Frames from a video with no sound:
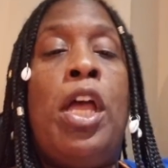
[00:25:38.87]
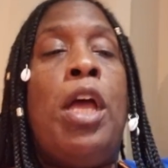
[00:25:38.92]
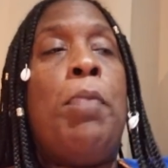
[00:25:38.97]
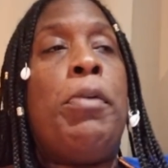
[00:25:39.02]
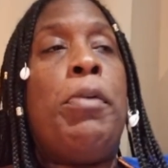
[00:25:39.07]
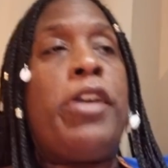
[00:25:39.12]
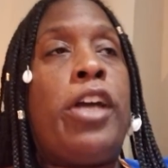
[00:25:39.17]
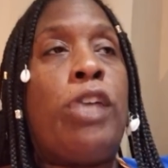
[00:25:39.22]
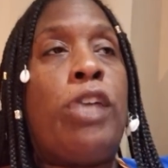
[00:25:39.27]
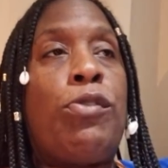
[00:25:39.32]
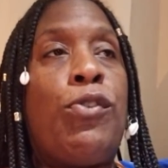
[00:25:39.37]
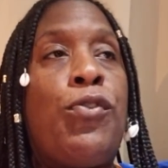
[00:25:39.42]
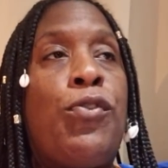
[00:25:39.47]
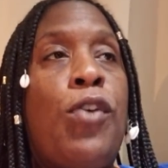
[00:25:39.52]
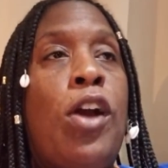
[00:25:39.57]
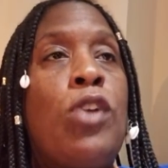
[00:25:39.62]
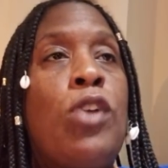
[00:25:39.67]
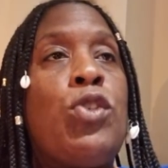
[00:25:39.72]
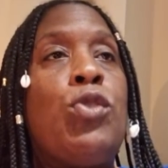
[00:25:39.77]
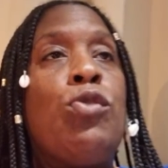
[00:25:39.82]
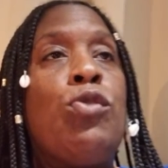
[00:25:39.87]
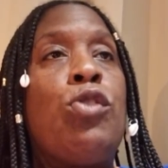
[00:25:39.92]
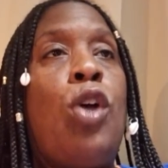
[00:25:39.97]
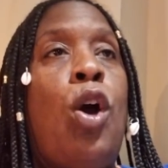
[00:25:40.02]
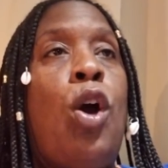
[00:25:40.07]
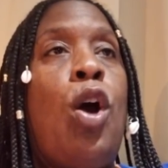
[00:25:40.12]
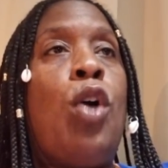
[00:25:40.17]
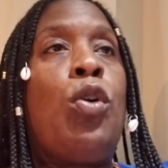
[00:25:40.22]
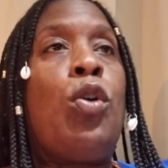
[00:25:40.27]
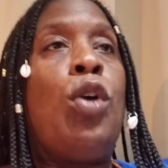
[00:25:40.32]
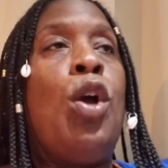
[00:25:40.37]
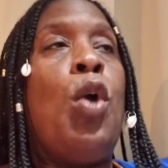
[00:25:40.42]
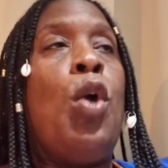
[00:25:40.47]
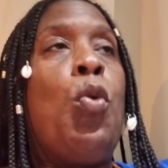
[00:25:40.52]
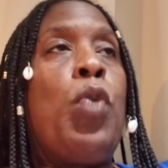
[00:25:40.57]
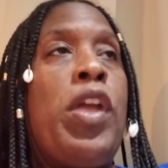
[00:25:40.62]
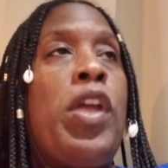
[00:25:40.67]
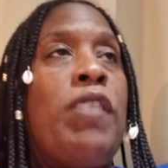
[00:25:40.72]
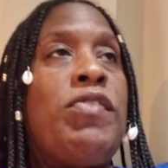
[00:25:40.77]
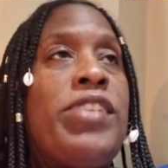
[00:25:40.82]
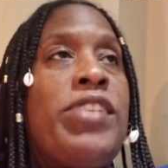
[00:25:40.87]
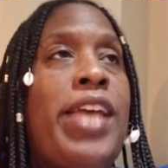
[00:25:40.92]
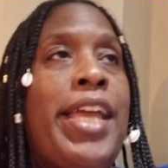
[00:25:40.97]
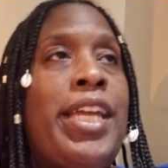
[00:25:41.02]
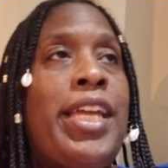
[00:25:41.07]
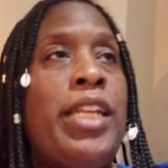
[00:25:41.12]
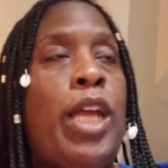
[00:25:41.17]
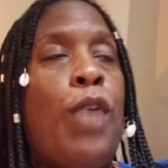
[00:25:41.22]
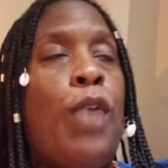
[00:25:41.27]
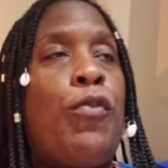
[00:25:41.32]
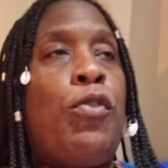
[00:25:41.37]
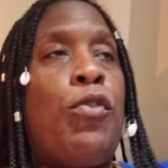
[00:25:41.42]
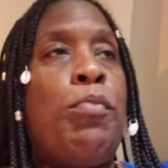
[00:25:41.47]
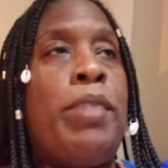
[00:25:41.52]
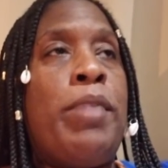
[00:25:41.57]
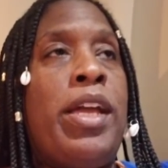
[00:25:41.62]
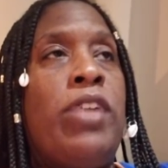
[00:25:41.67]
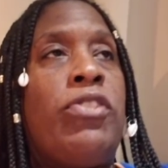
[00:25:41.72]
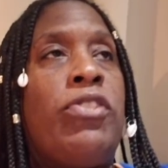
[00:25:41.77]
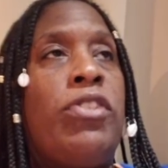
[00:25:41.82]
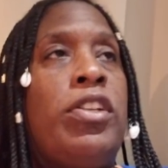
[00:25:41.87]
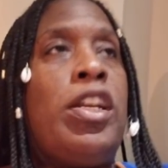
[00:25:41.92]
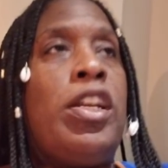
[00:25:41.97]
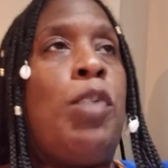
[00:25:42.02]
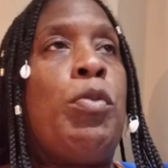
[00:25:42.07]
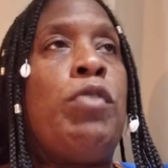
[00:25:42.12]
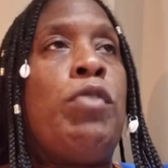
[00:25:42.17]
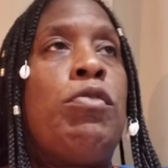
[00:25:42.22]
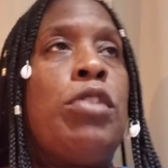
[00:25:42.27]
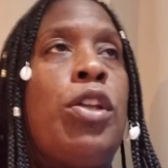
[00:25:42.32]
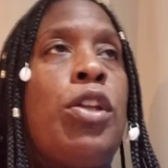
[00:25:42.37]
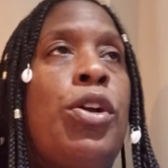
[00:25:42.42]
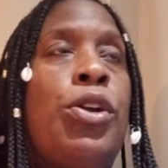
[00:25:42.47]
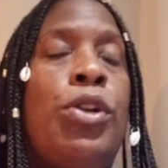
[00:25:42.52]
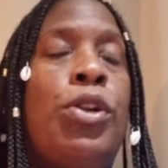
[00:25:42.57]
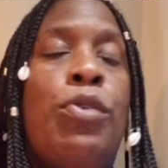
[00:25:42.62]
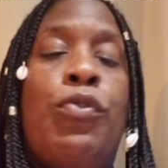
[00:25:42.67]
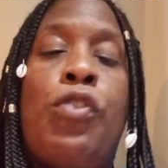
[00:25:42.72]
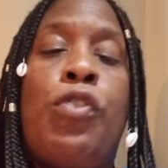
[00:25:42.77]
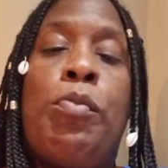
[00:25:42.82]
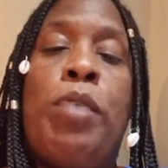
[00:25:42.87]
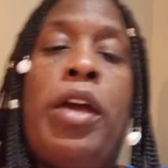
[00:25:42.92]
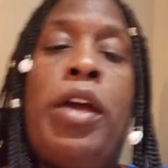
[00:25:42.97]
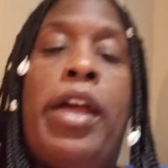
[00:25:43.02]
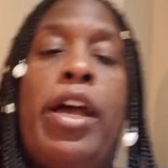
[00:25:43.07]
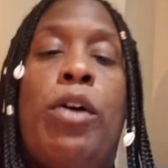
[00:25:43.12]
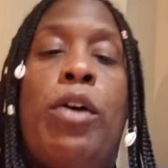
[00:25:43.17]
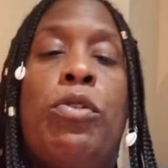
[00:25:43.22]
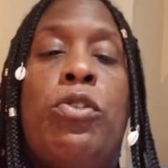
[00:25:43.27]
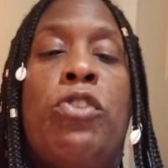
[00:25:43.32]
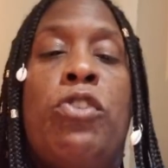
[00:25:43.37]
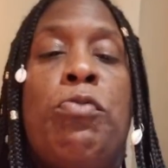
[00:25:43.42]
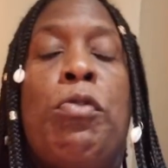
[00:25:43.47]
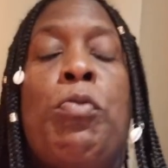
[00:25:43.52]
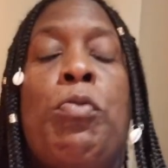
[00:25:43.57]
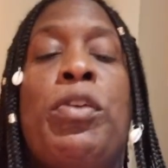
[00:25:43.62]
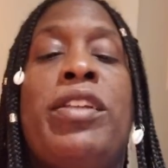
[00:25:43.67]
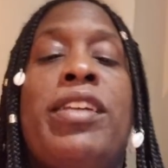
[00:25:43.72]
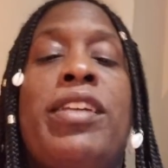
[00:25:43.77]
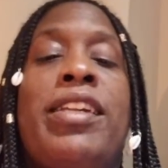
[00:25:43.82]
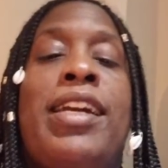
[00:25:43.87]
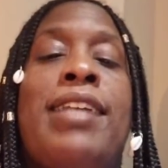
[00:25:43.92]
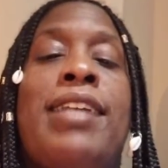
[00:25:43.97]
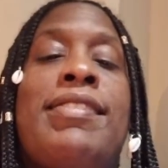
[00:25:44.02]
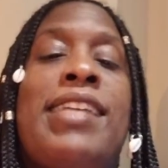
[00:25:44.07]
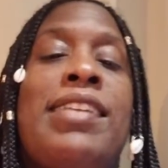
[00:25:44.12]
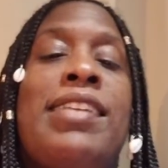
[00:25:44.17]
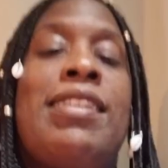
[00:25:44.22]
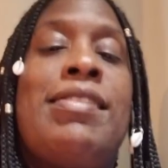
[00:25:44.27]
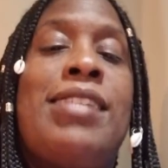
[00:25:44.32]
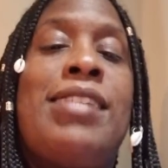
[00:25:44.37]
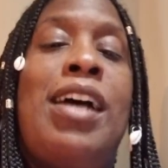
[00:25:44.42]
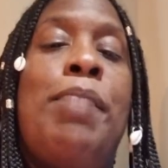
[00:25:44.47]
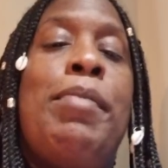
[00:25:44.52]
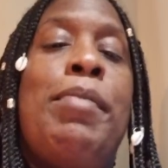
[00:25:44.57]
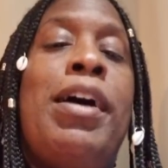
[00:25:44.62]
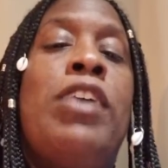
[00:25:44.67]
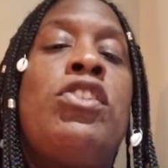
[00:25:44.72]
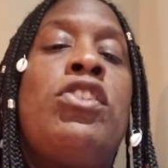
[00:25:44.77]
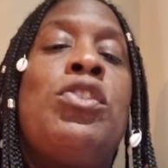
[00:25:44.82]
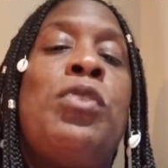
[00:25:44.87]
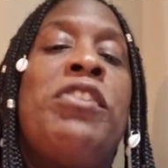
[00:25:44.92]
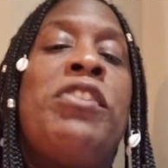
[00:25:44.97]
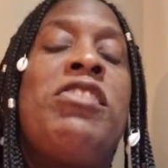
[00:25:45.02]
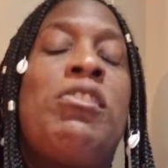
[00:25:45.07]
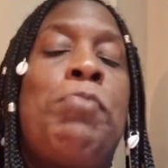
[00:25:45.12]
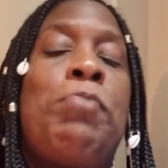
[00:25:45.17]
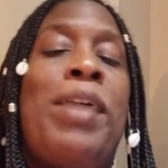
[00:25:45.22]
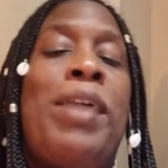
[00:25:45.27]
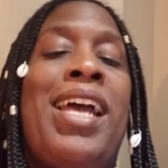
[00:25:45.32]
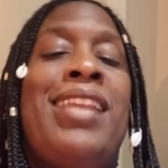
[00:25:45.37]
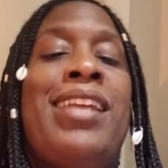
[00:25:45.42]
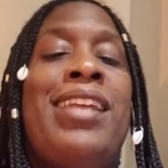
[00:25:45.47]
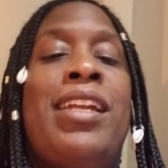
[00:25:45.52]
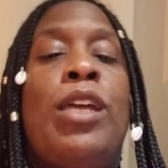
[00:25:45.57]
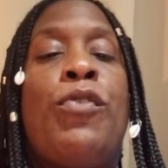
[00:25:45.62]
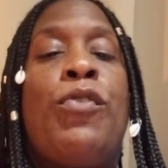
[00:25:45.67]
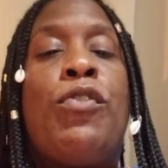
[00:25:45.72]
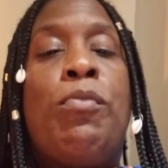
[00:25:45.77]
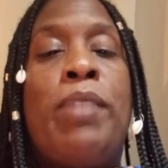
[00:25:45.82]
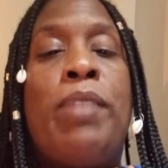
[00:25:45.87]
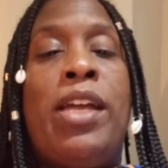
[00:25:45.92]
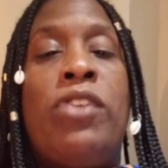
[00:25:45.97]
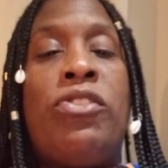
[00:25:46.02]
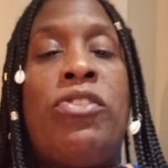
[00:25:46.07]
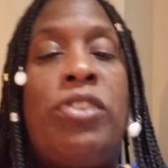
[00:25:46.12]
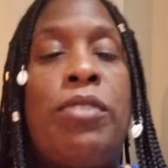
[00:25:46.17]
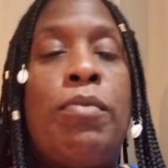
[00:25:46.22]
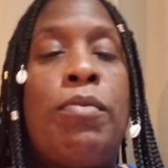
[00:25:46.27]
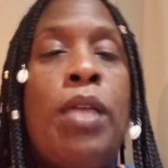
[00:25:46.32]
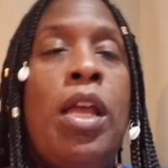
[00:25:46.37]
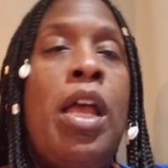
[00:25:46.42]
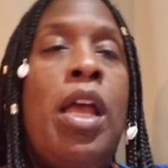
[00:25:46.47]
because for far too long, we have taken information that we learned from our elders, but we did not take the time out to expand that information.